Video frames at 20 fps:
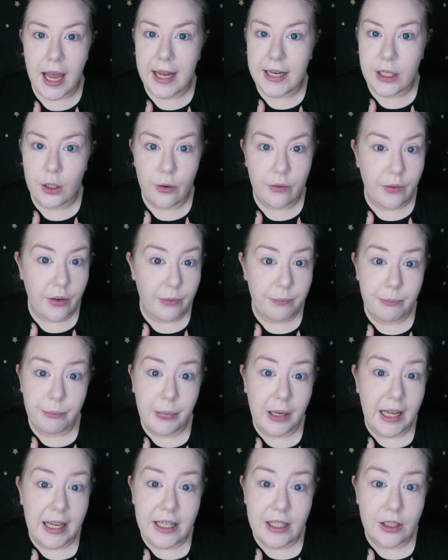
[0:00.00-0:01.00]
any other
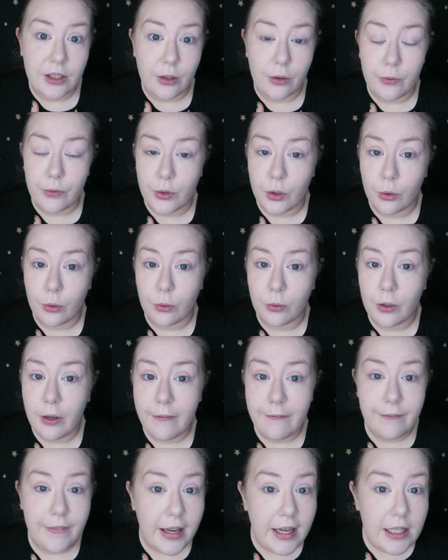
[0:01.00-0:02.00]
place of your
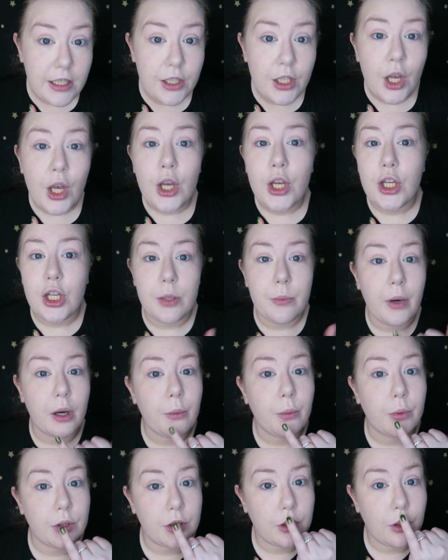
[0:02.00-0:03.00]
face. You might
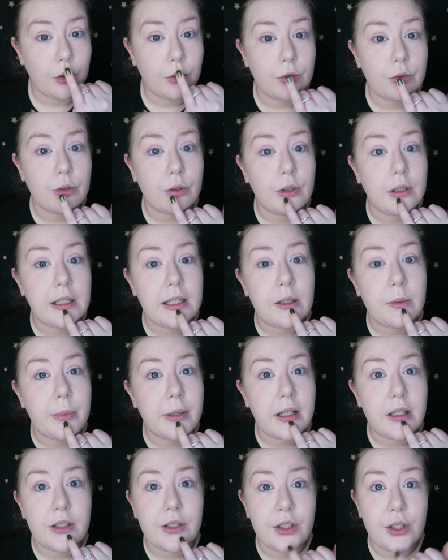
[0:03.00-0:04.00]
want to contour a little bit
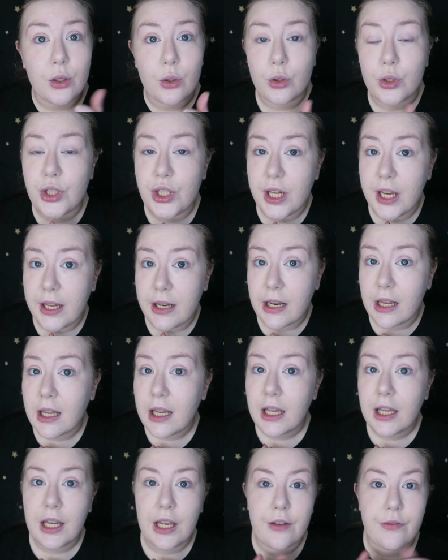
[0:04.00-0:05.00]
under your chin
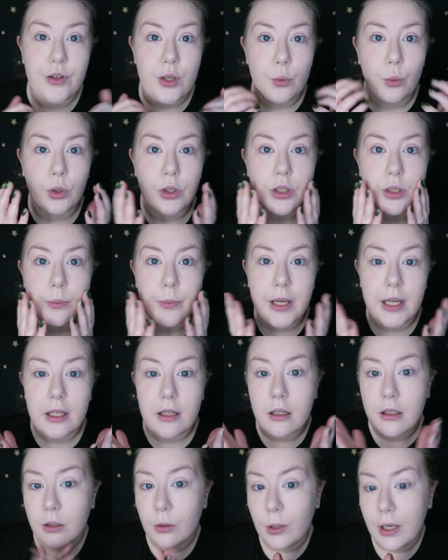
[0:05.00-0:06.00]
if you want to
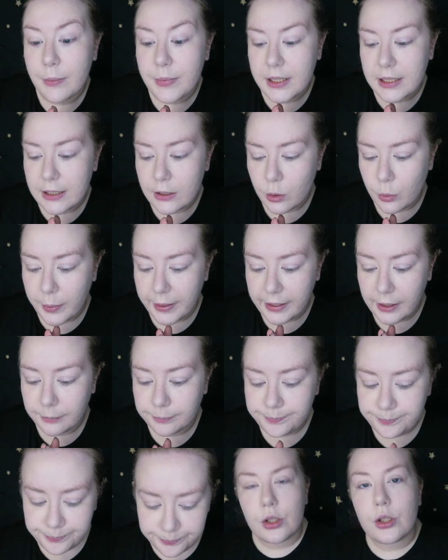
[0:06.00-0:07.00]
make your lips a little bigger.
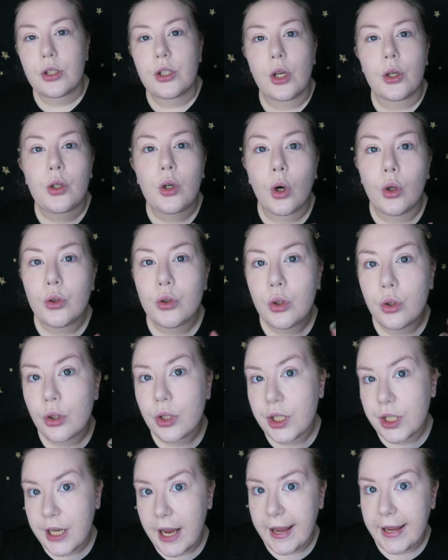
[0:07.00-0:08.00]
So contour
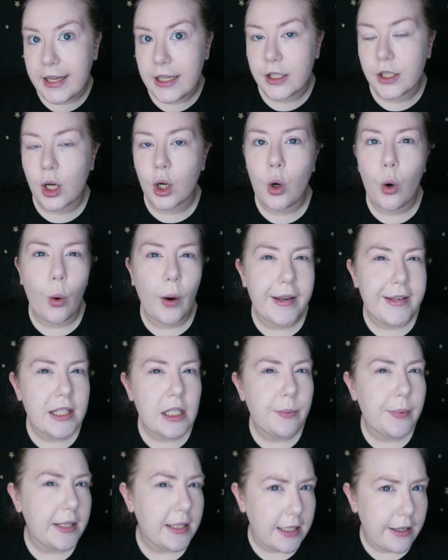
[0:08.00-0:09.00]
shades are quite
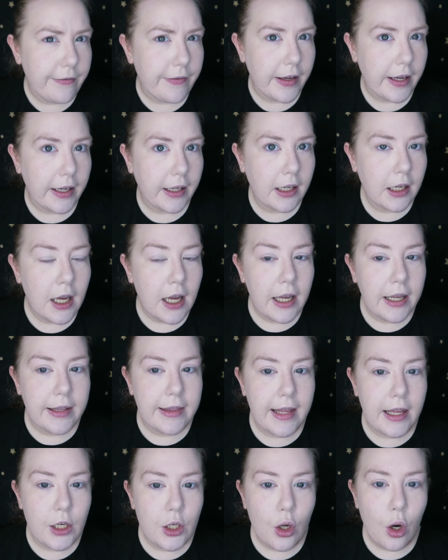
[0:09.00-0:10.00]
specific.
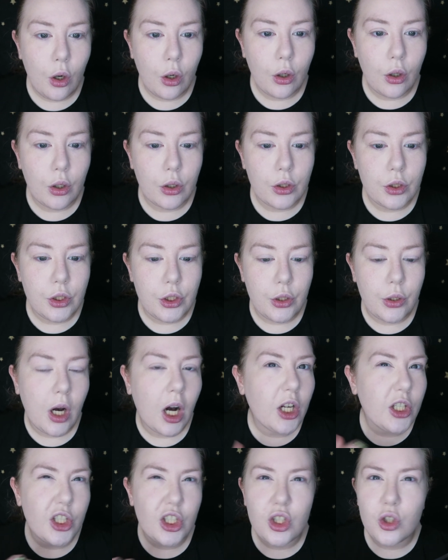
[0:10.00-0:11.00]
They're not, you
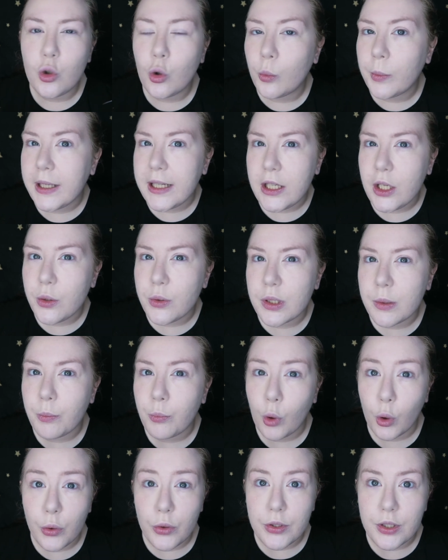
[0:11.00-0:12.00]
can't just normally use a
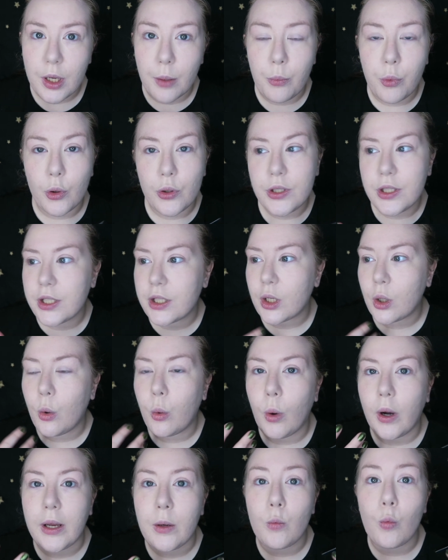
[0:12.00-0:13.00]
bronzer. Bronzers are
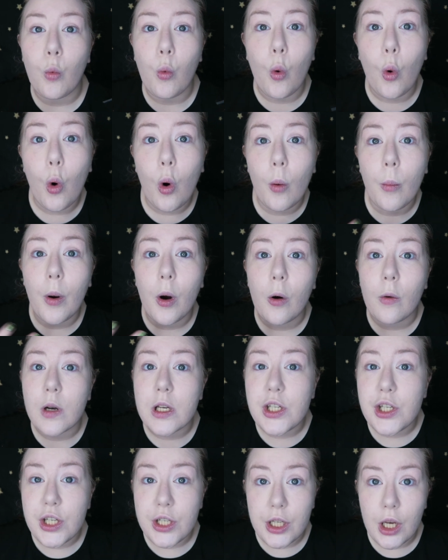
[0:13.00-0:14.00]
quite warm,
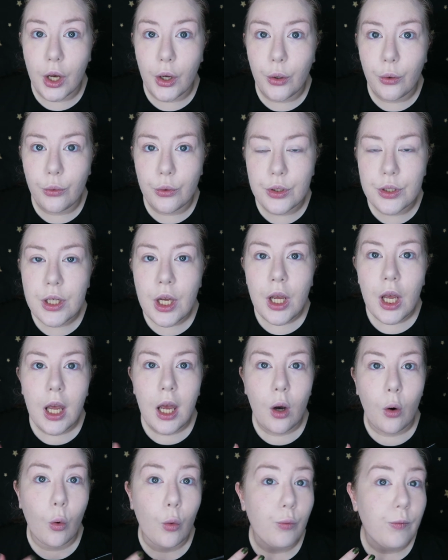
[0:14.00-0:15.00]
orangey toned
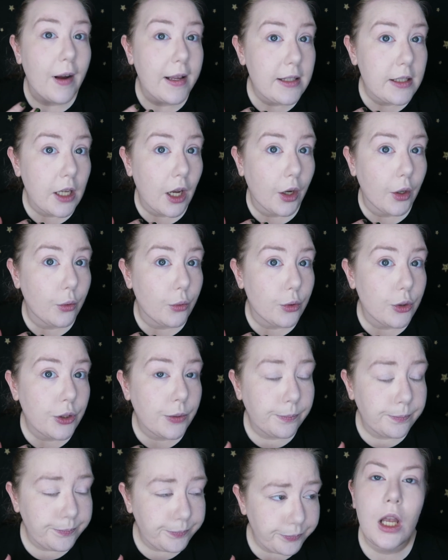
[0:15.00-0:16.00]
or red toned.
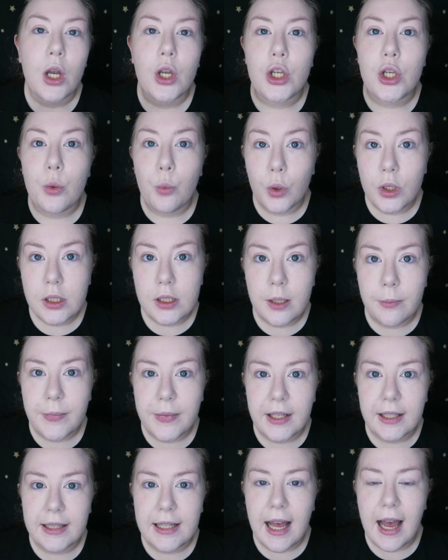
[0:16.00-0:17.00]
You want
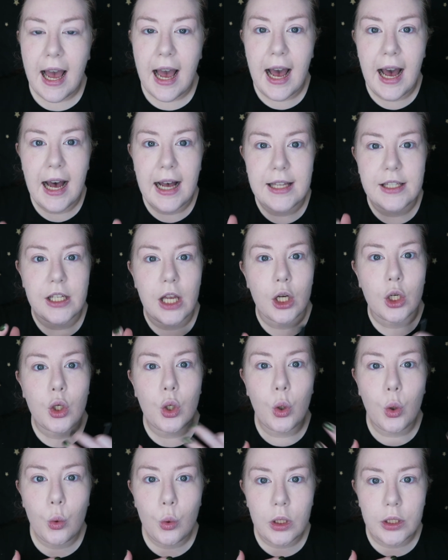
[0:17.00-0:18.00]
something that has a
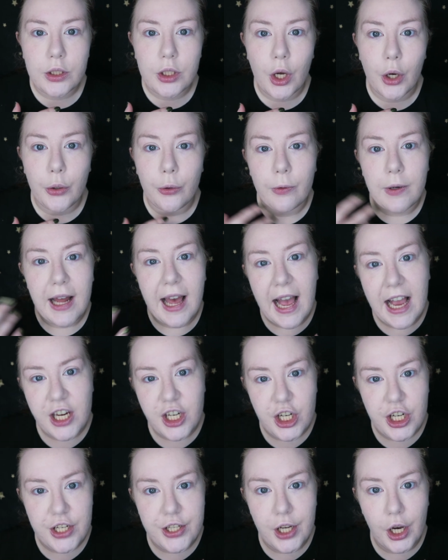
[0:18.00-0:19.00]
cooler tone or an
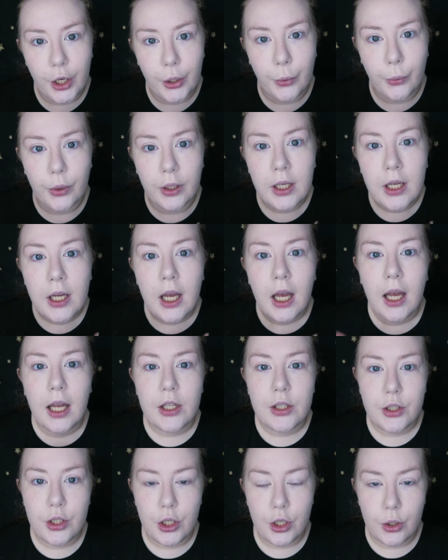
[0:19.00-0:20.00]
ashy tone
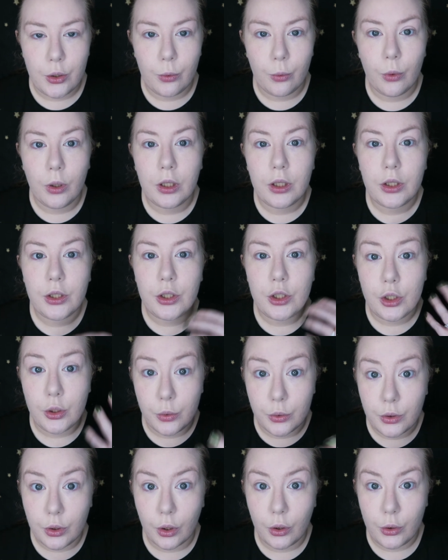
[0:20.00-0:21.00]
to
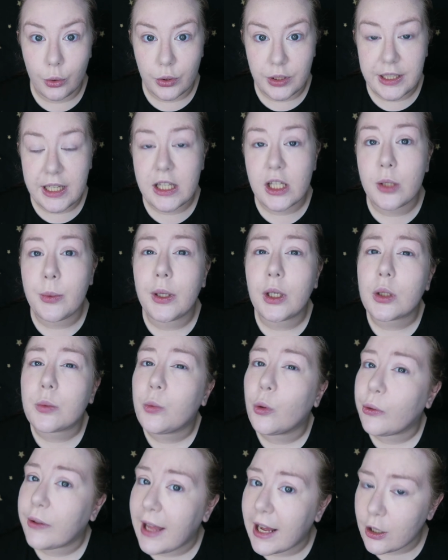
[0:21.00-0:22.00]
use on your skin so it looks
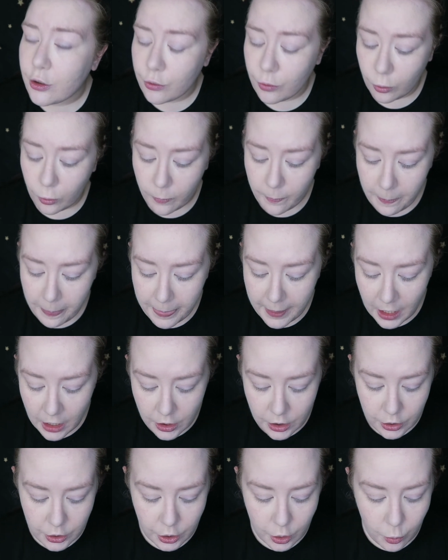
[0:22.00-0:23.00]
more natural.
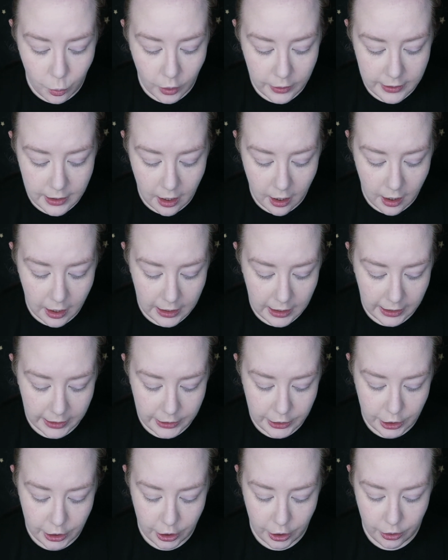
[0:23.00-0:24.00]
So the one that I like
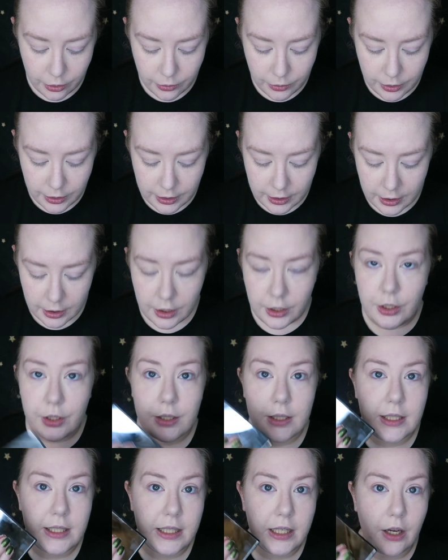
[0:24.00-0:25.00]
to use, you
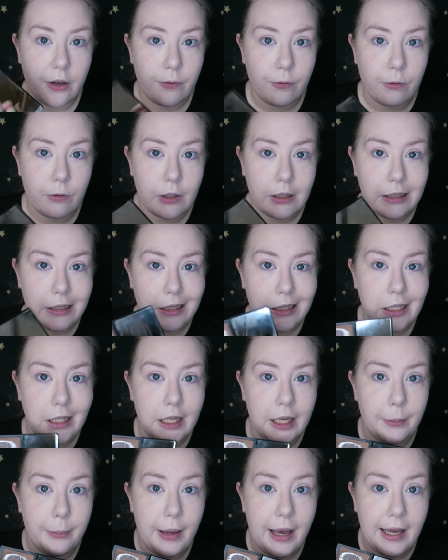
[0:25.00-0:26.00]
can see I've really
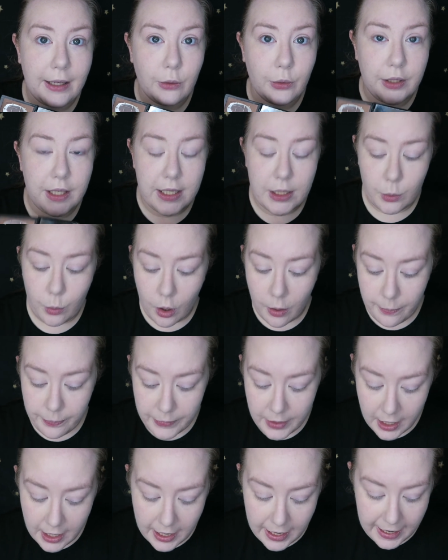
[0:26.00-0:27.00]
hit pan on this one,
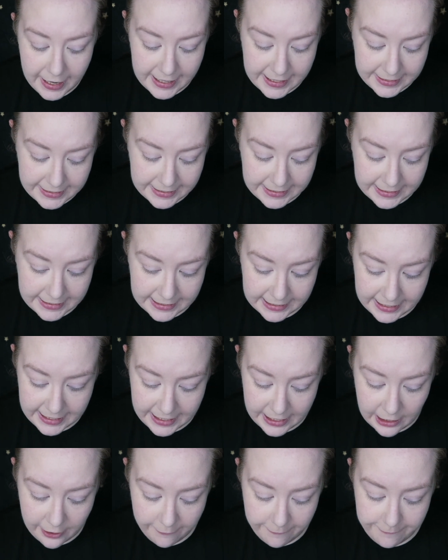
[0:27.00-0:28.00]
is the
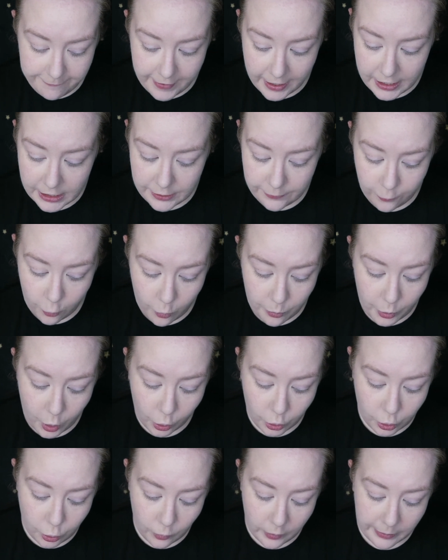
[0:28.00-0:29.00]
Sleek Face Form
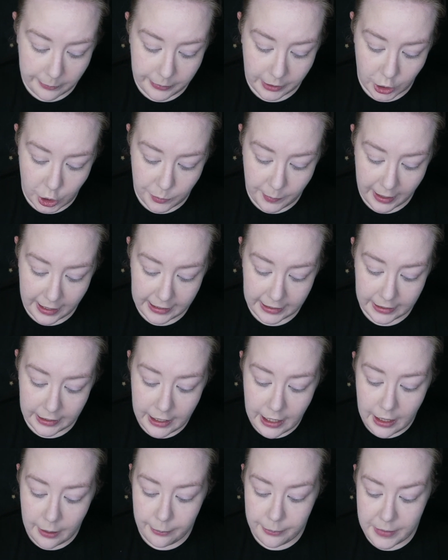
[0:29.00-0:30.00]
Contouring Blush Palette
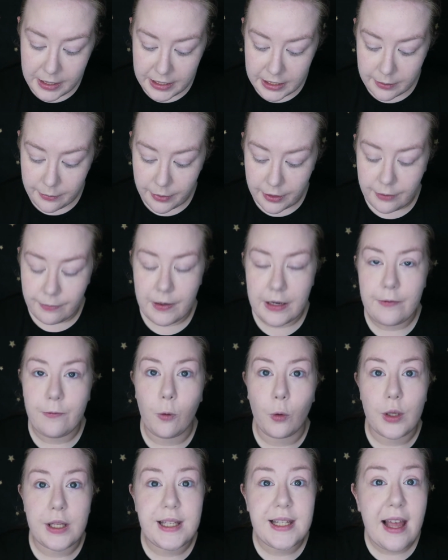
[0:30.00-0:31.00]
Medium
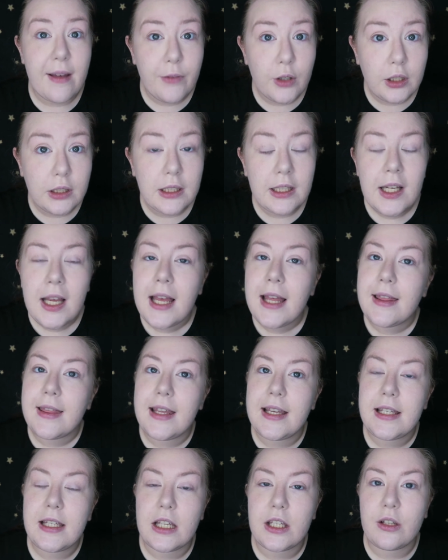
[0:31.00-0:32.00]
347.
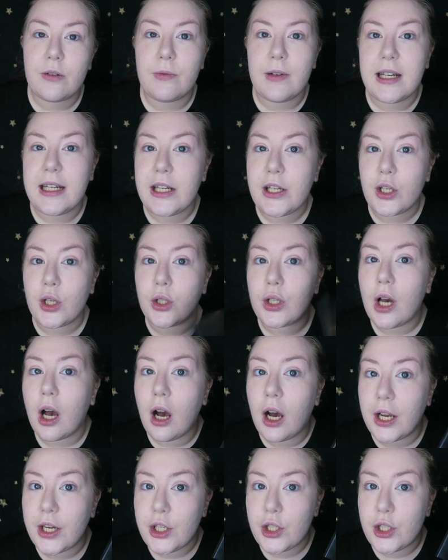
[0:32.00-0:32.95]
This is a really good high